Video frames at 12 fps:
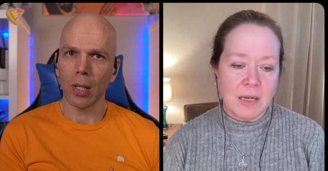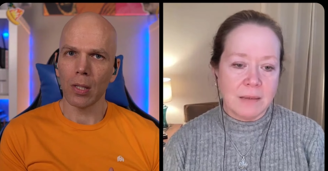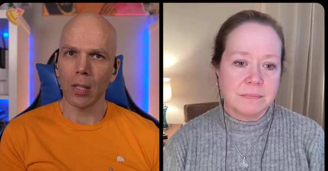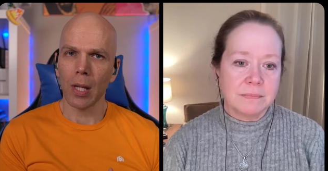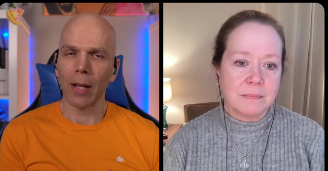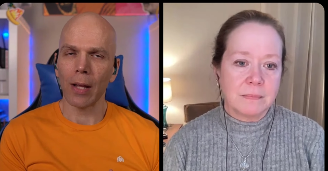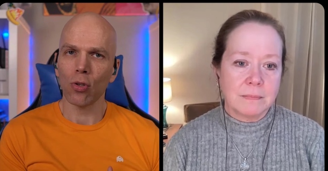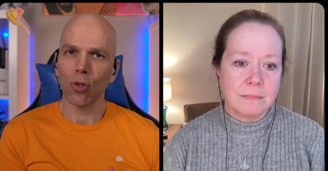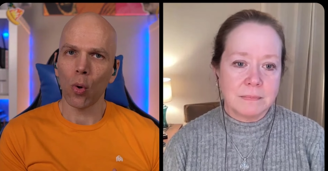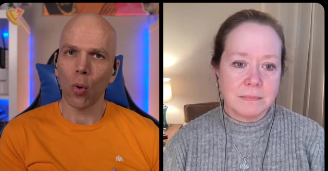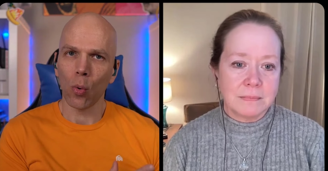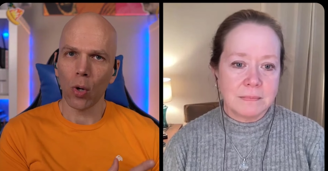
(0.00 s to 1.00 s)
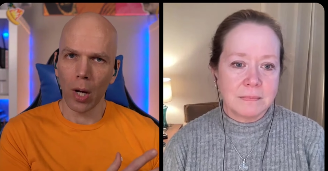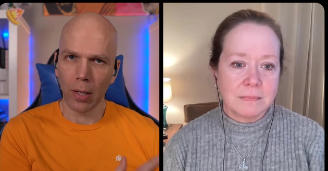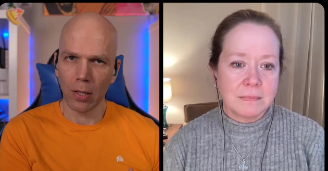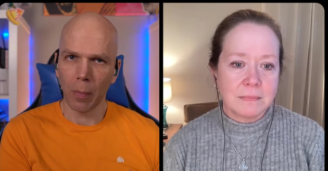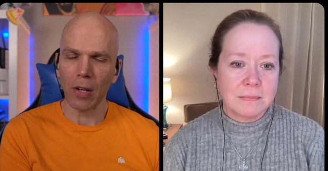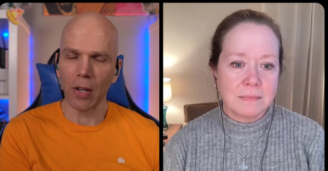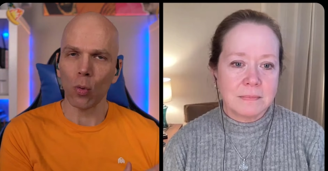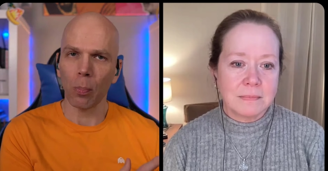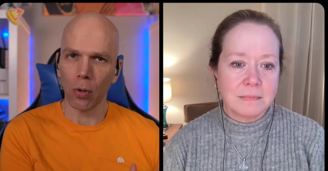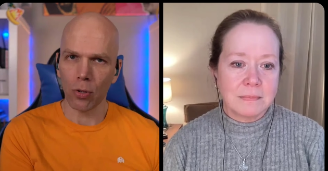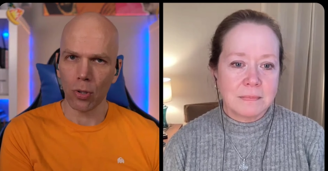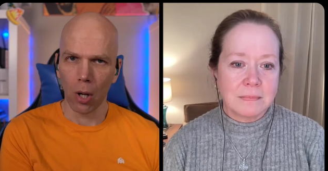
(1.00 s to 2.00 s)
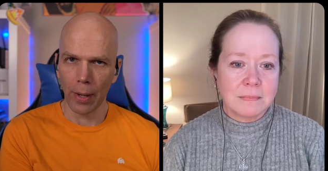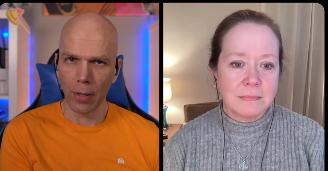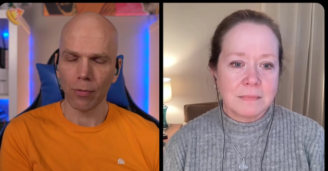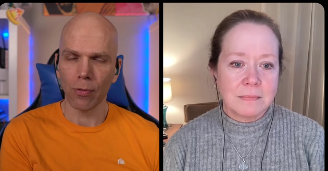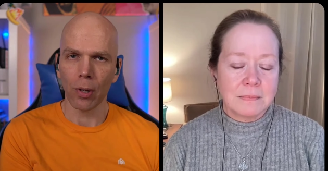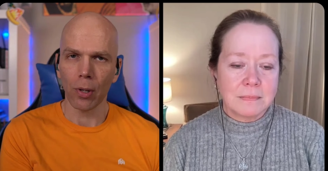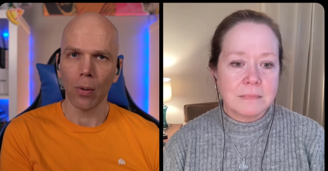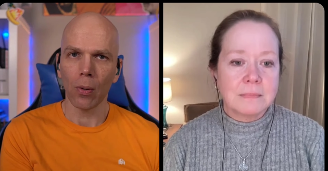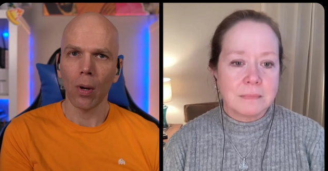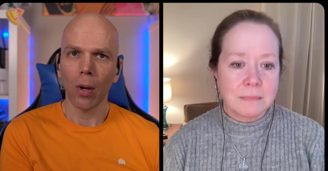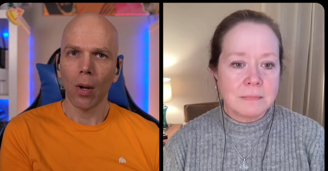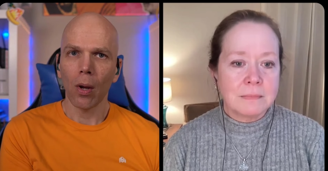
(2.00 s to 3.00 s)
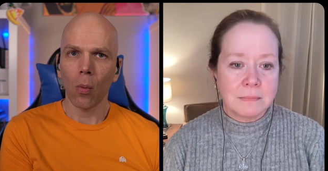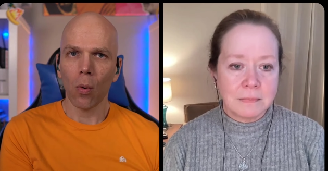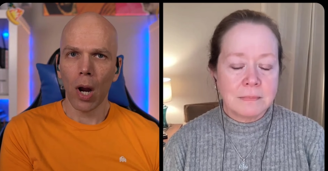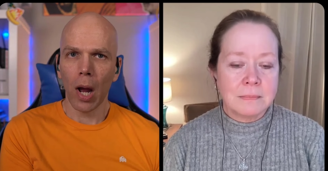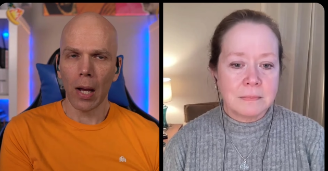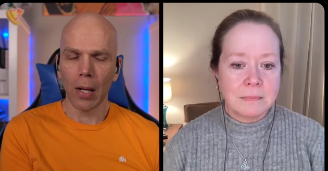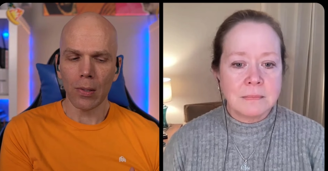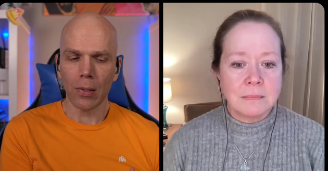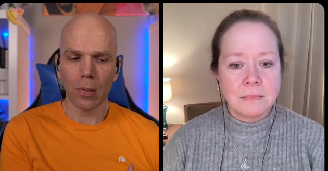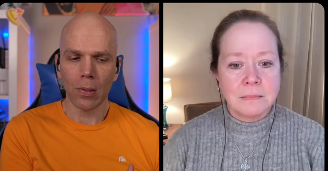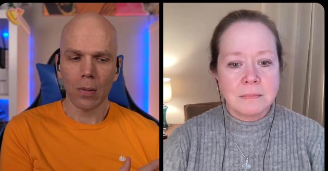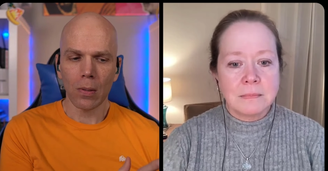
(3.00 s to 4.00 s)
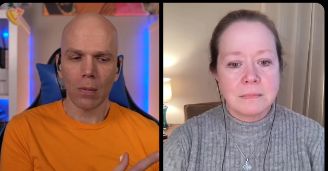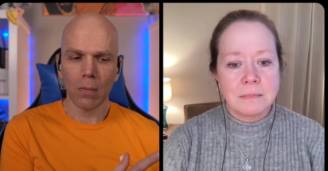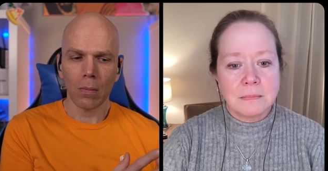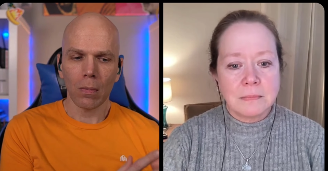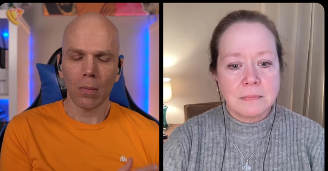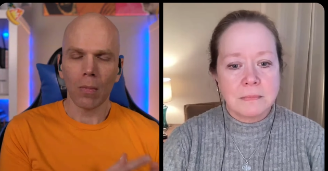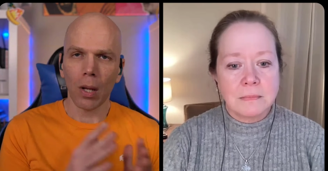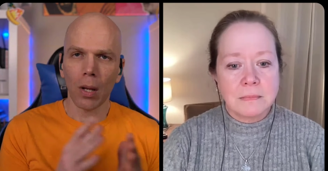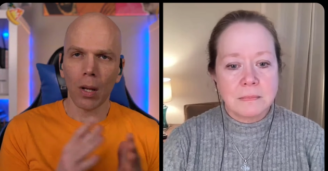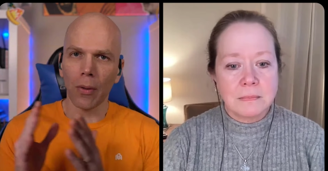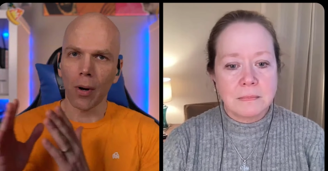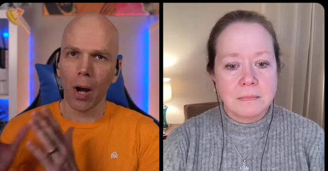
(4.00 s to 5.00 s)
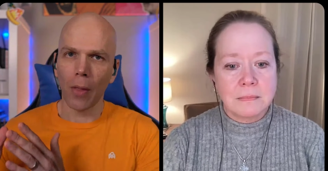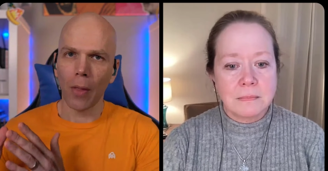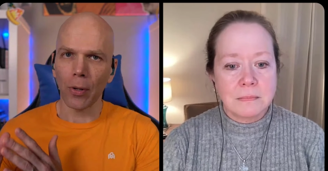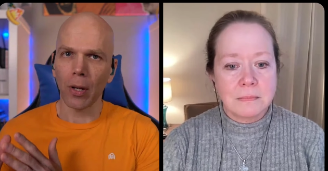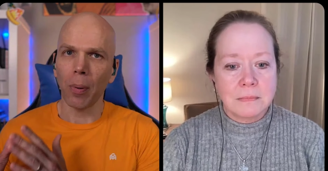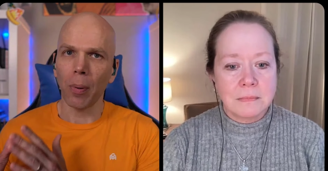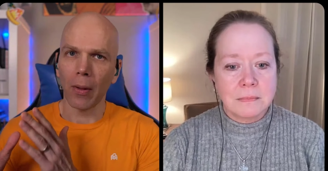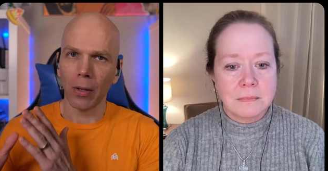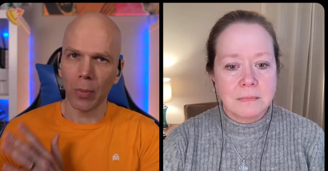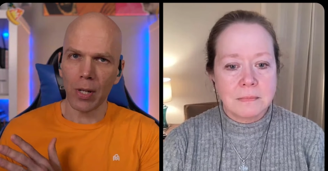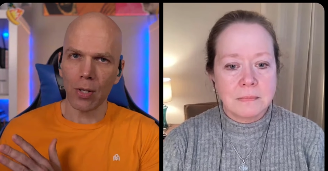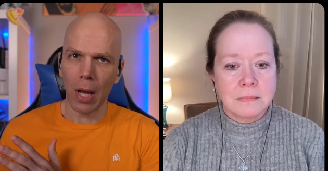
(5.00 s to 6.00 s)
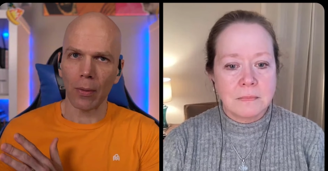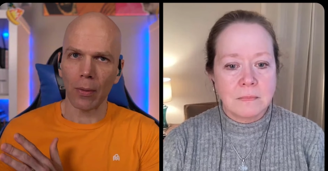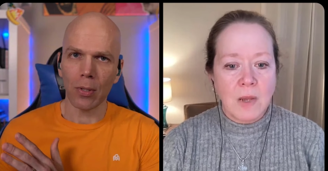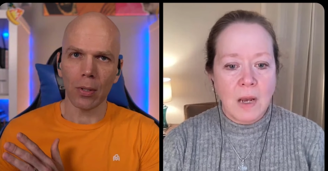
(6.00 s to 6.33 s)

Speaker 1: it's not so customized or personalized for you whereas another author could probably reach out to